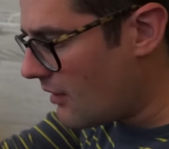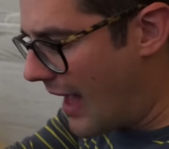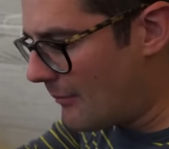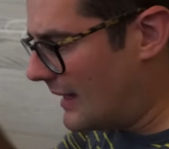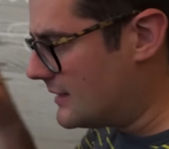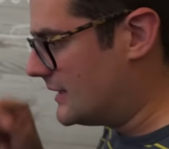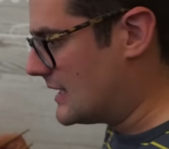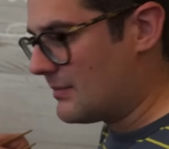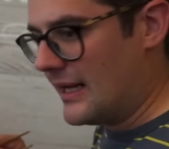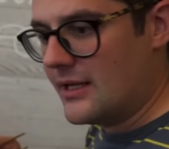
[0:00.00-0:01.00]
that plate to
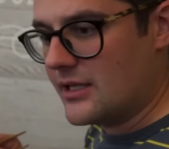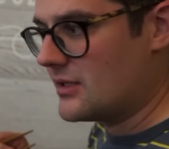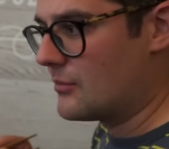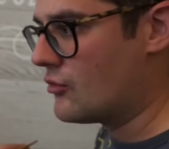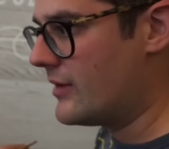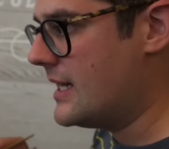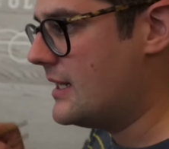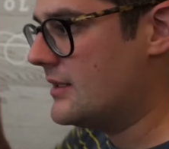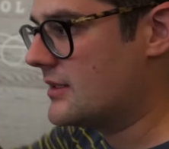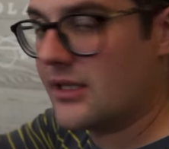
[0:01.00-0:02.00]
this plate to some
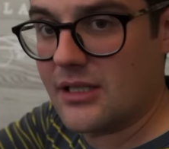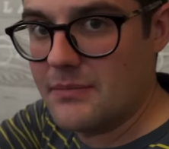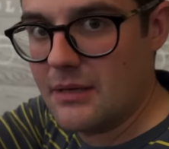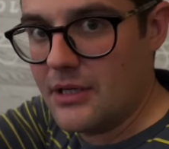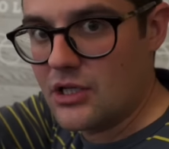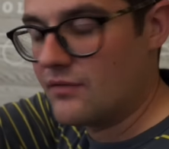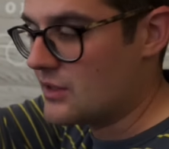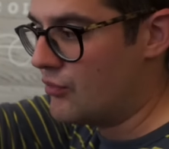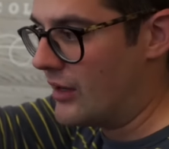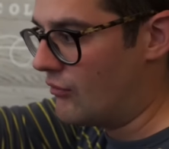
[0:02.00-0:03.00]
greens to some dippage of
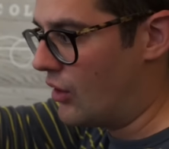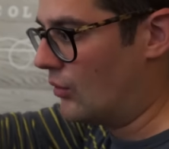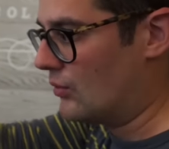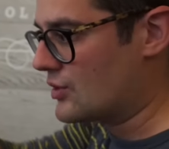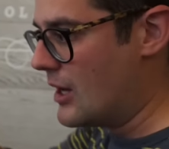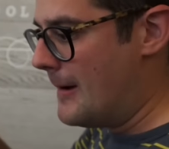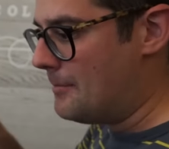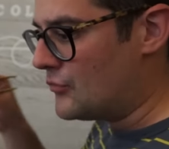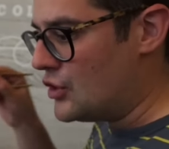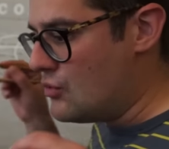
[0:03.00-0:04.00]
spring rolls,
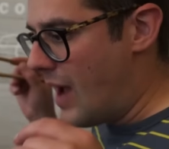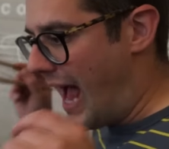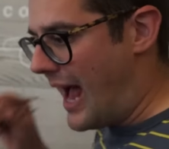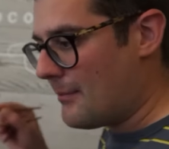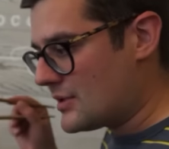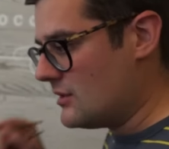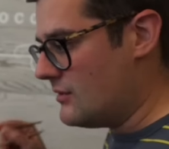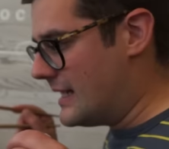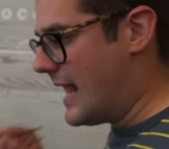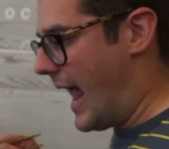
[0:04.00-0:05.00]
you
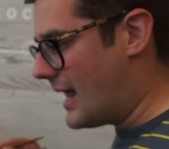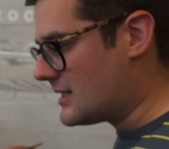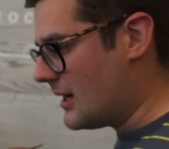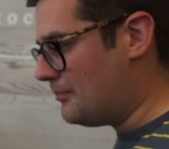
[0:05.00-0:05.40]
absolutely get